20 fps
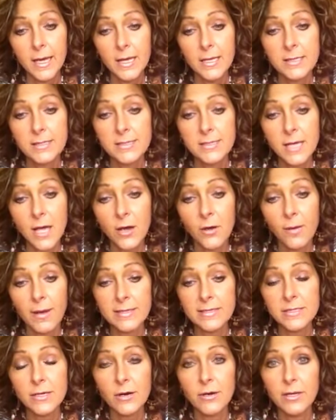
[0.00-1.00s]
so I
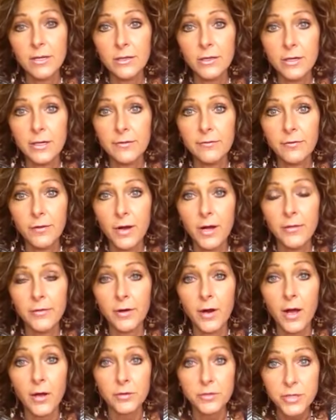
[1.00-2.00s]
started looking for
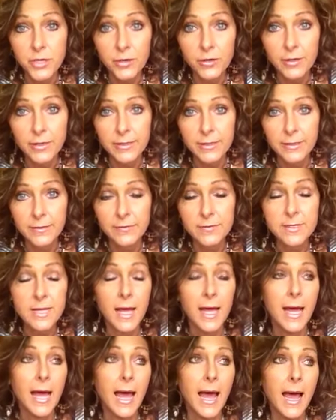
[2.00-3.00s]
other alternatives.
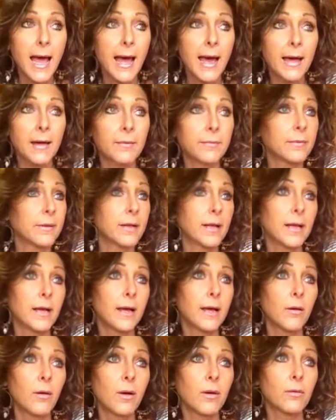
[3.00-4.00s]
I,
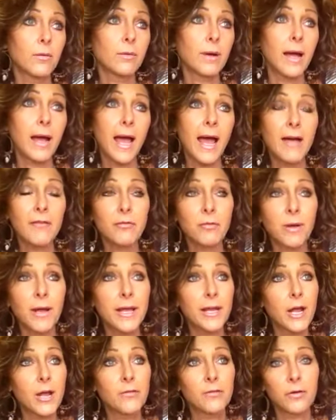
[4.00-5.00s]
I've
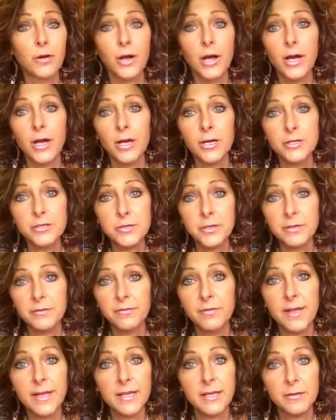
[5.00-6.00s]
read over a hundred
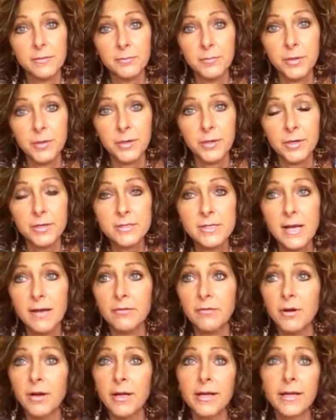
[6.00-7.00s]
vegan books.
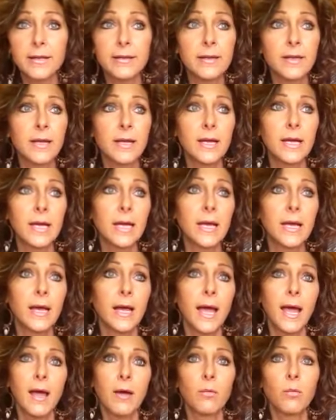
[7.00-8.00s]
I've read
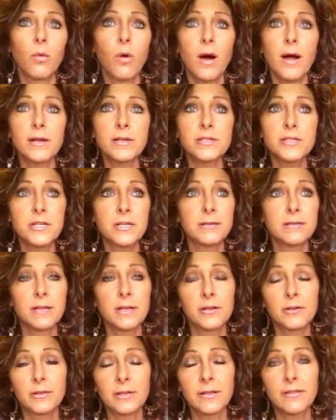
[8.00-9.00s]
and watched
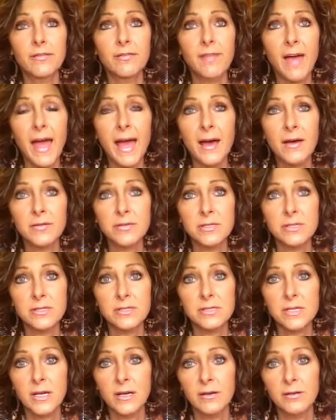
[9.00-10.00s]
literally
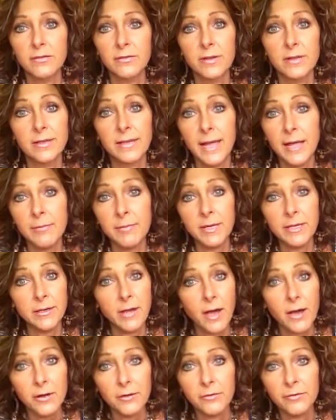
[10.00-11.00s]
thousands of Dan
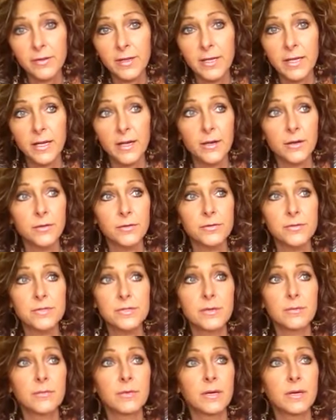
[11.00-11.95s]
McDonald videos